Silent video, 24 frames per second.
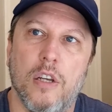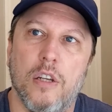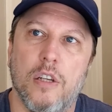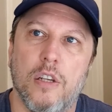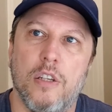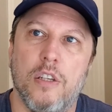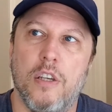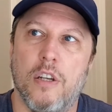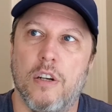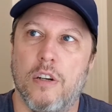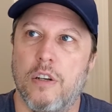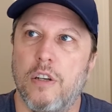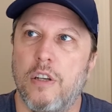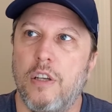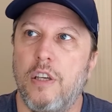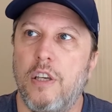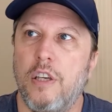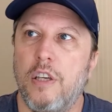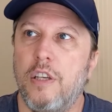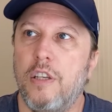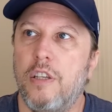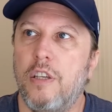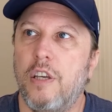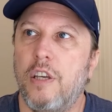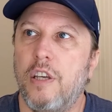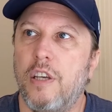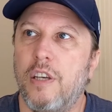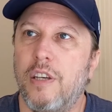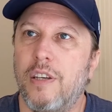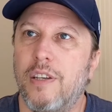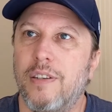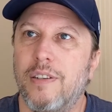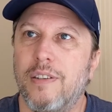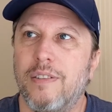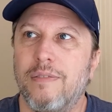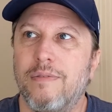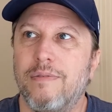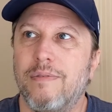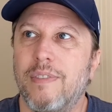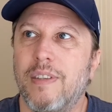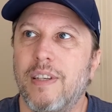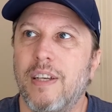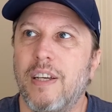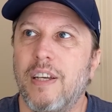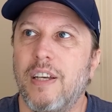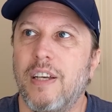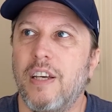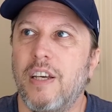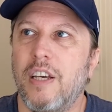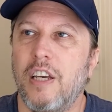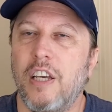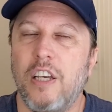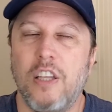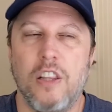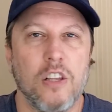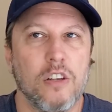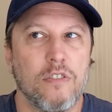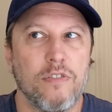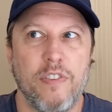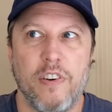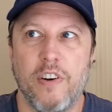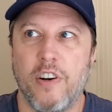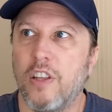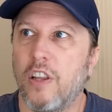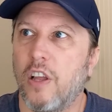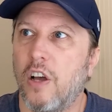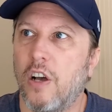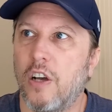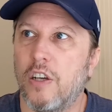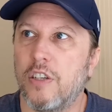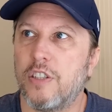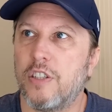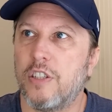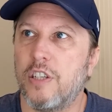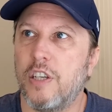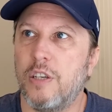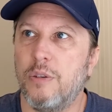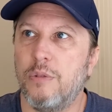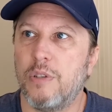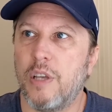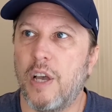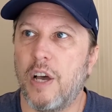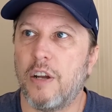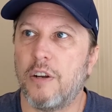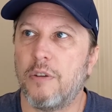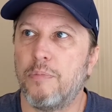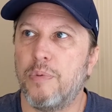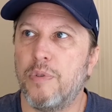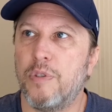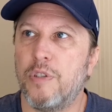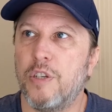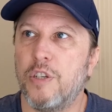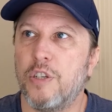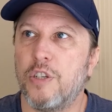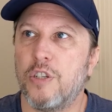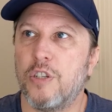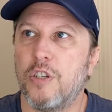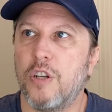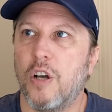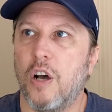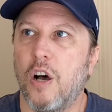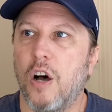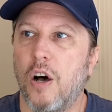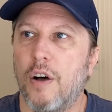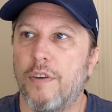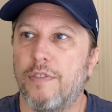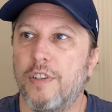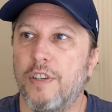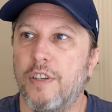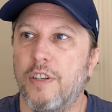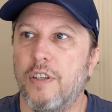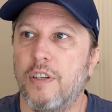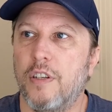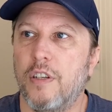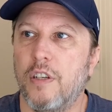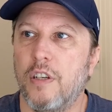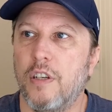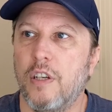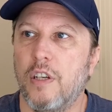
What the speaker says: he looked very lost. He was out of position often.